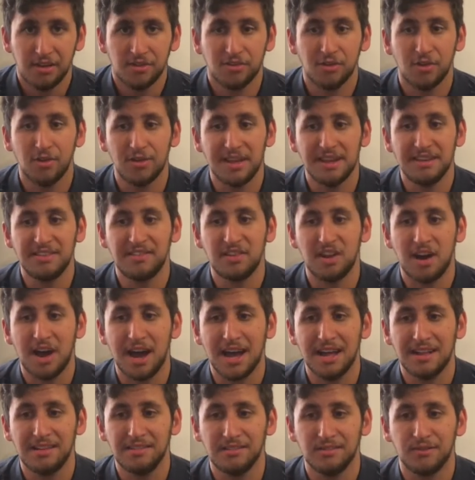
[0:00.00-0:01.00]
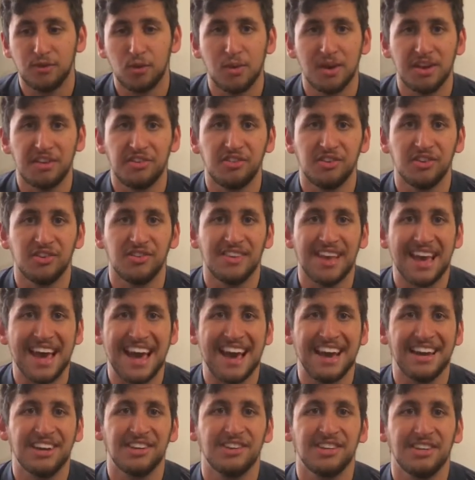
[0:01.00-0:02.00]
So these styles of questions
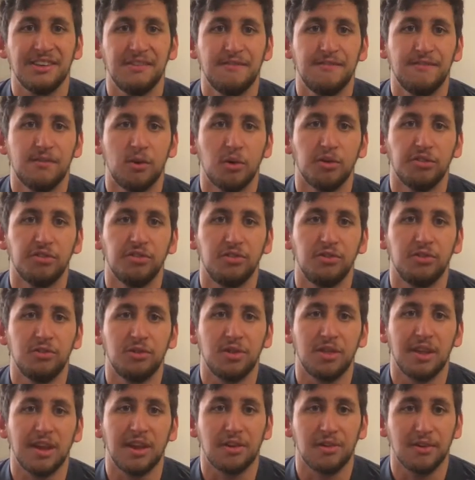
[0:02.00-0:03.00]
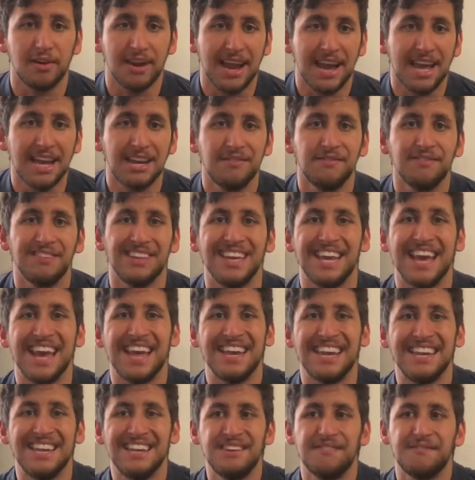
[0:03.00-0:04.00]
actually force you to think creatively
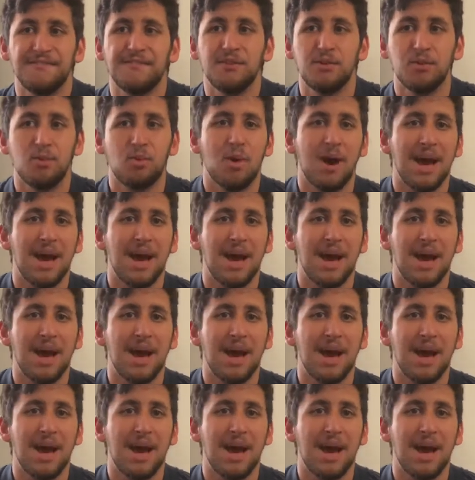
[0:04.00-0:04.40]
and in different